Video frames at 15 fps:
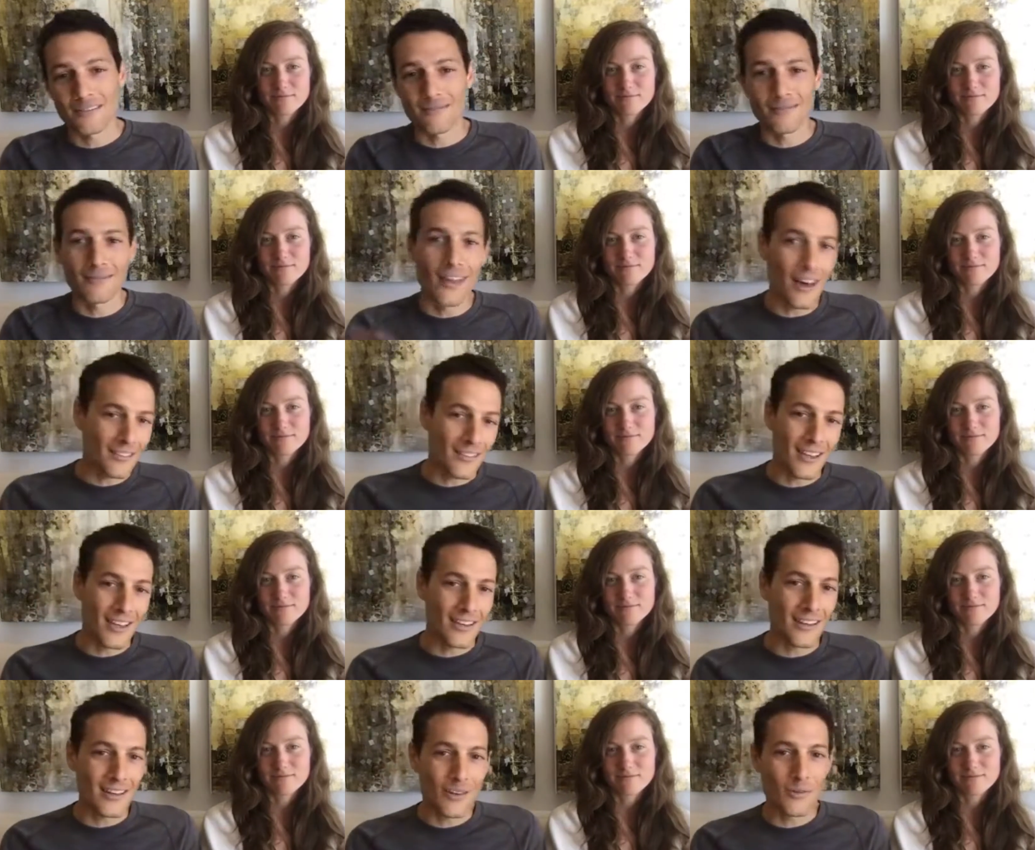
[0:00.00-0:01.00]
Speaker 1: nothing,
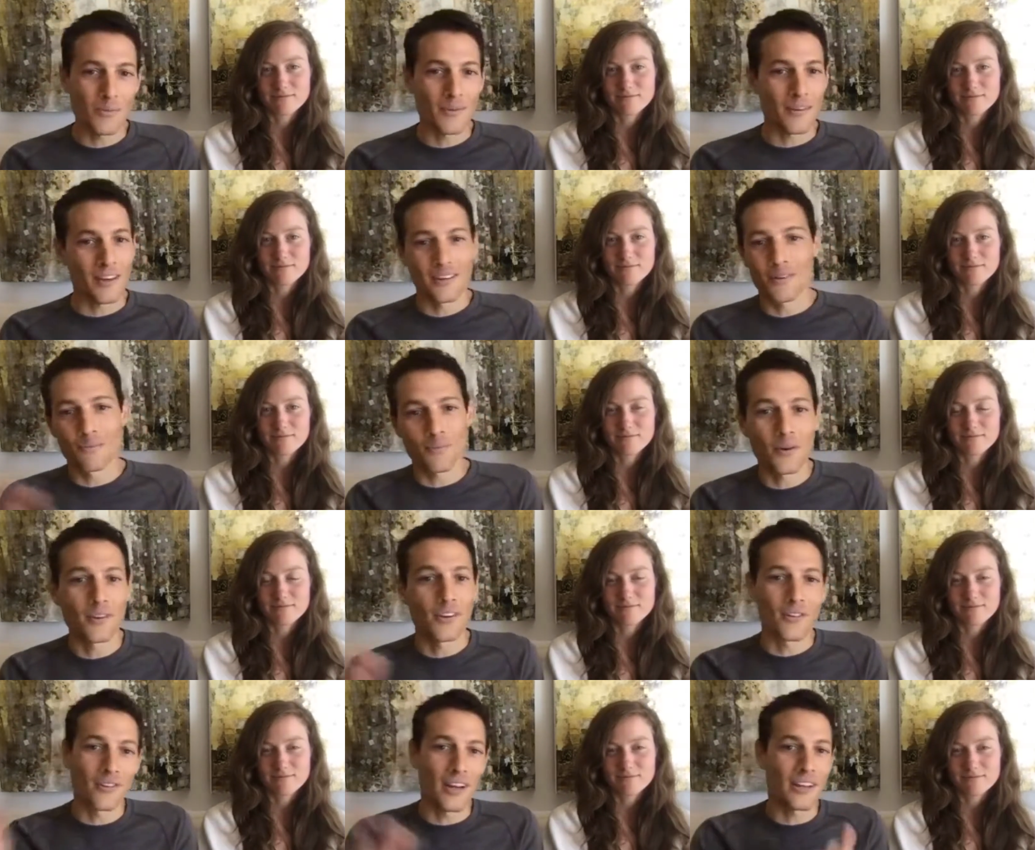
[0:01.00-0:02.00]
and you and you put
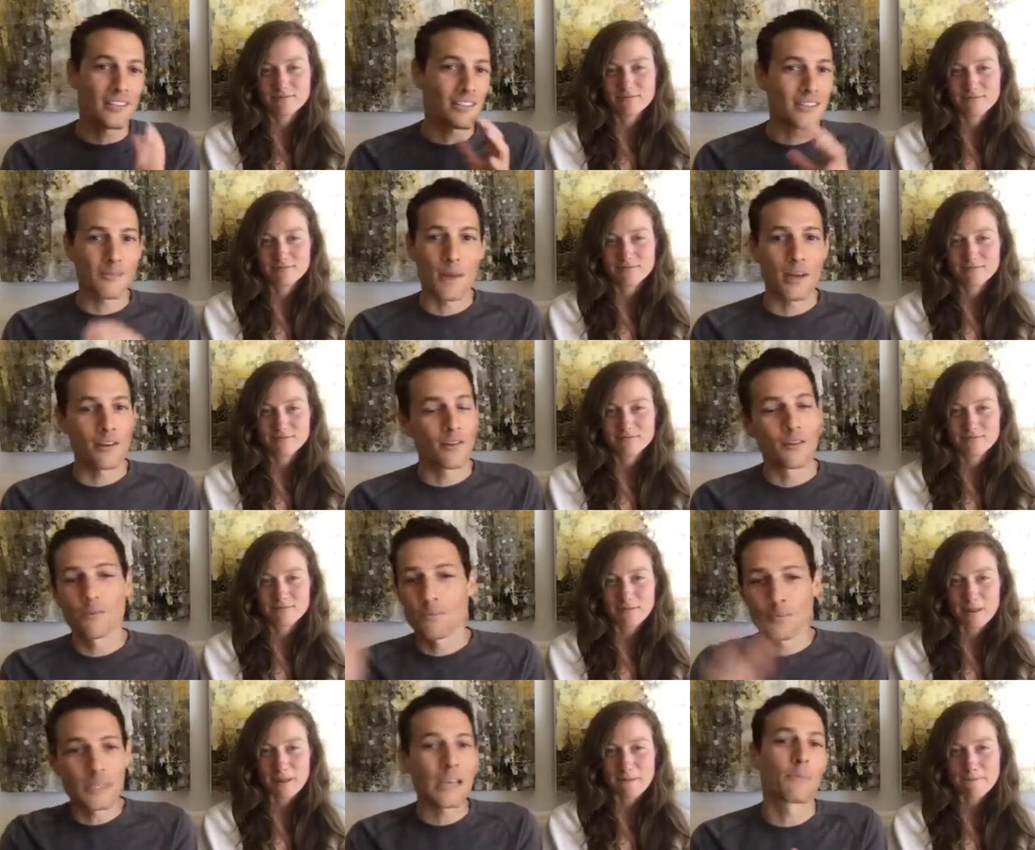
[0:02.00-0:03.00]
your lettuce and tomato, and you
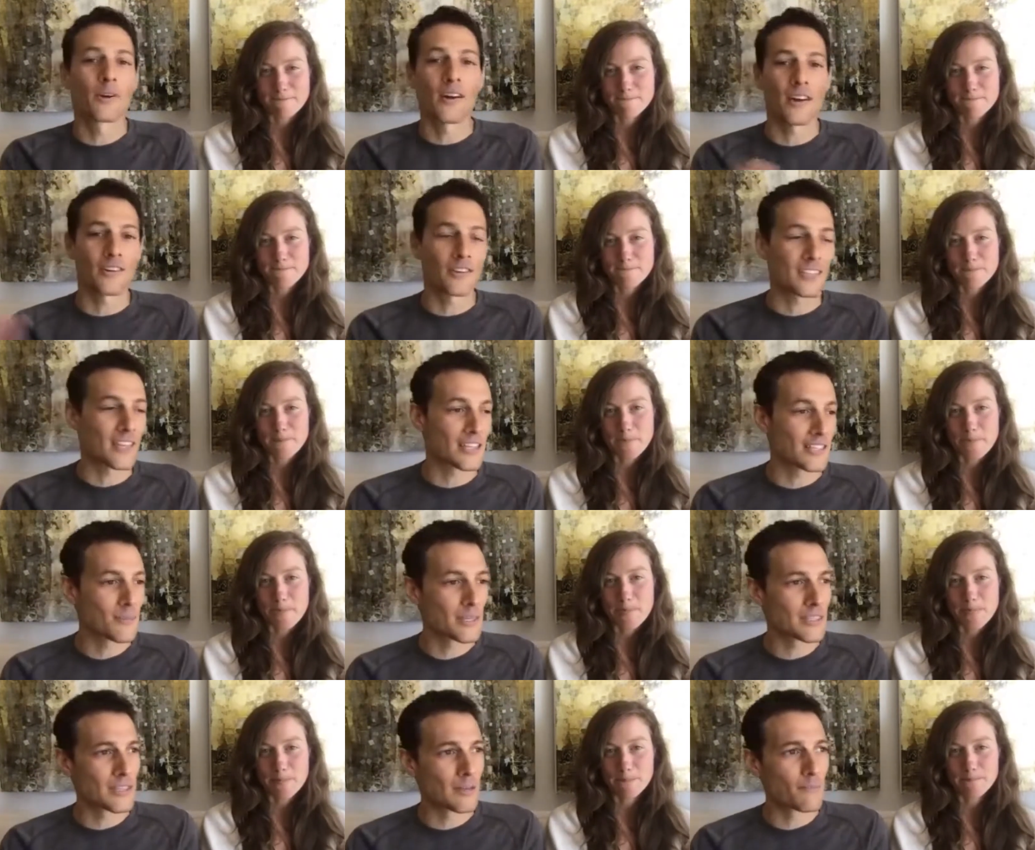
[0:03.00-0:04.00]
put on your sesame
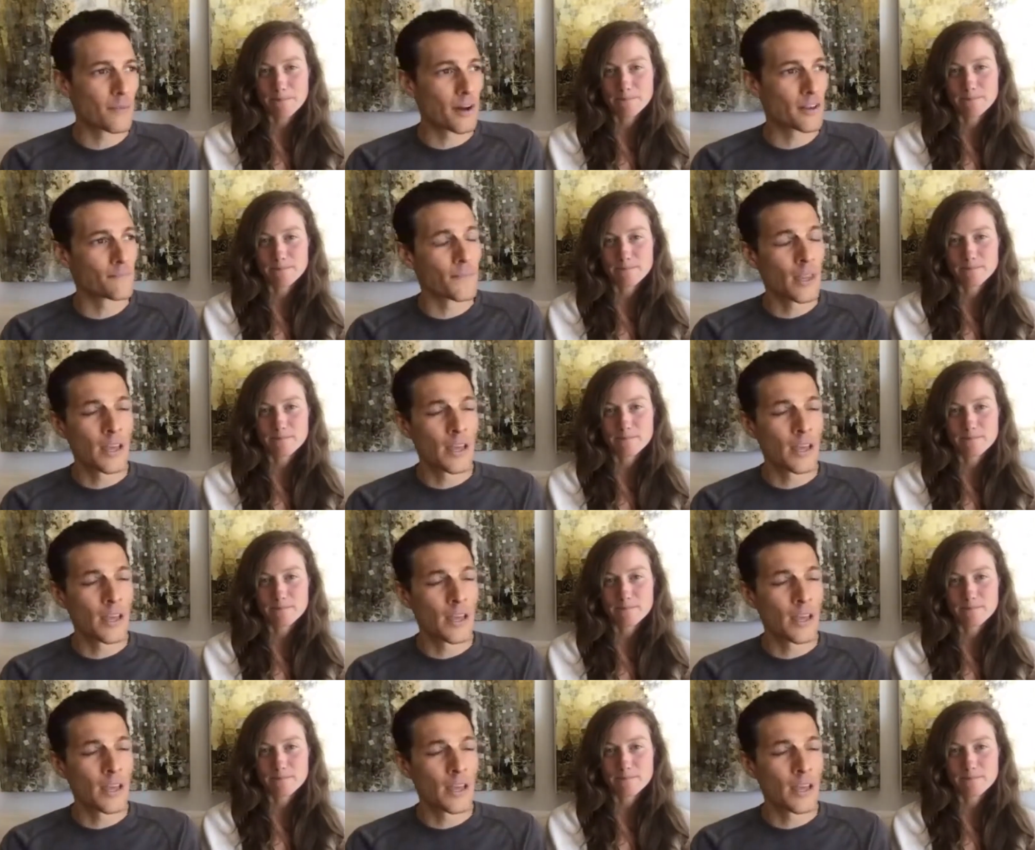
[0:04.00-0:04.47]
seed bun,